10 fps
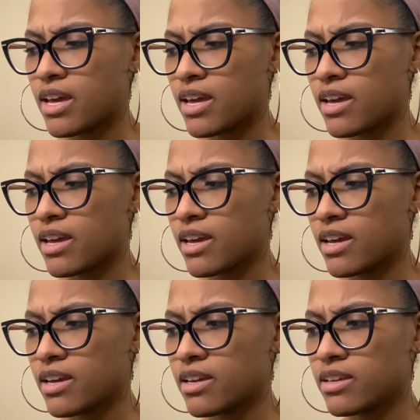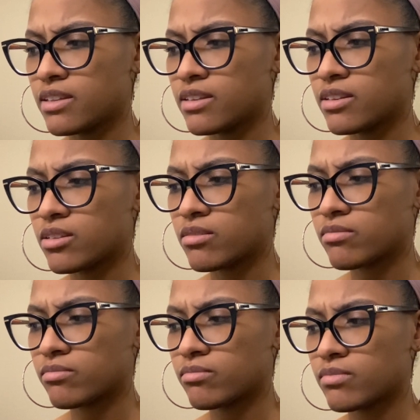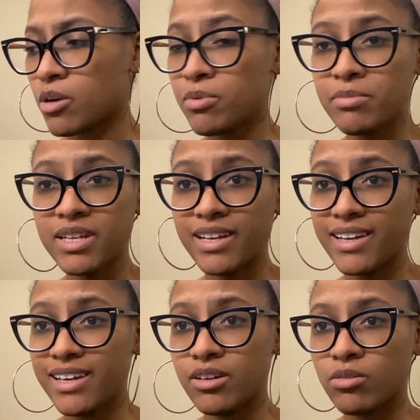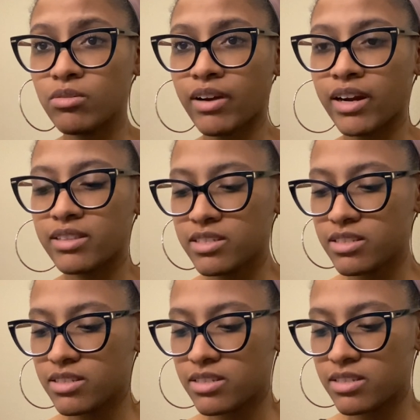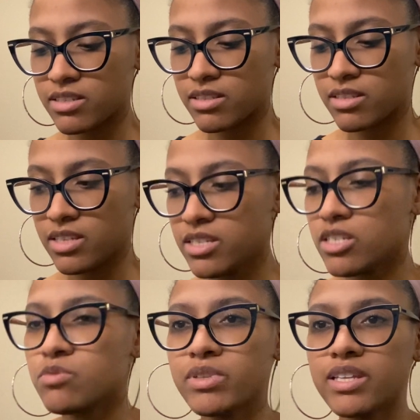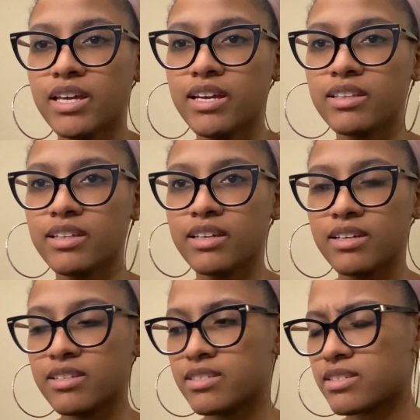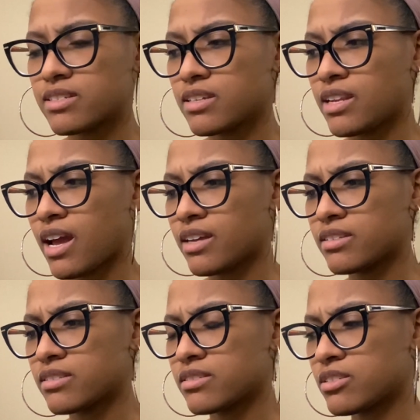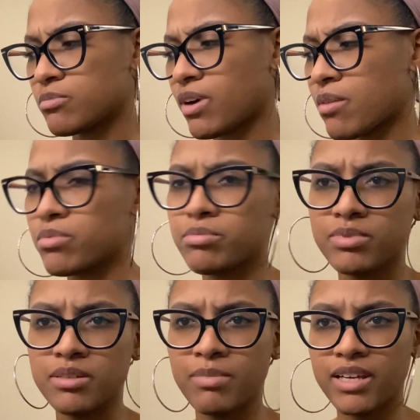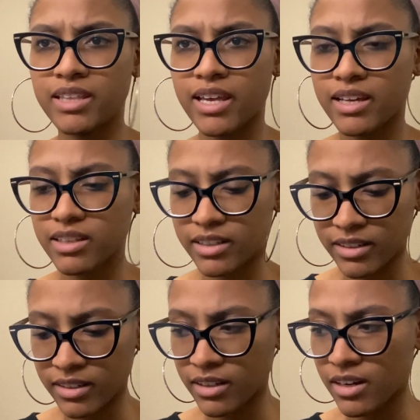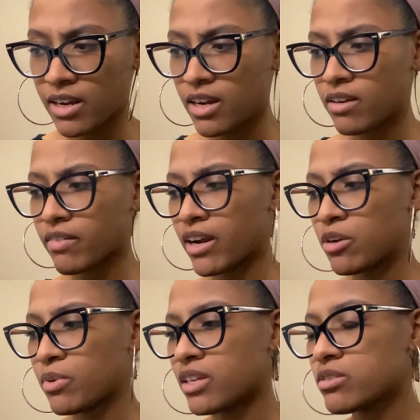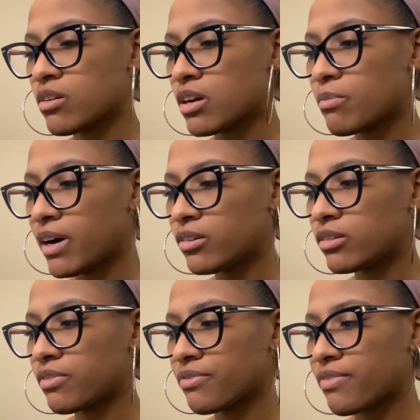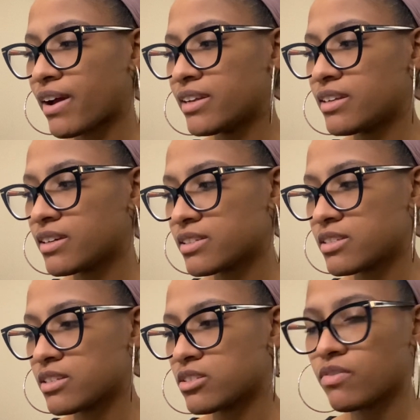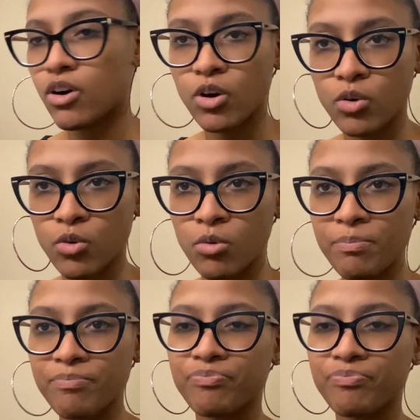and helping me to heal, right? This is what the healing is, and I should probably make that clear, right? When I talk about finding a sense of home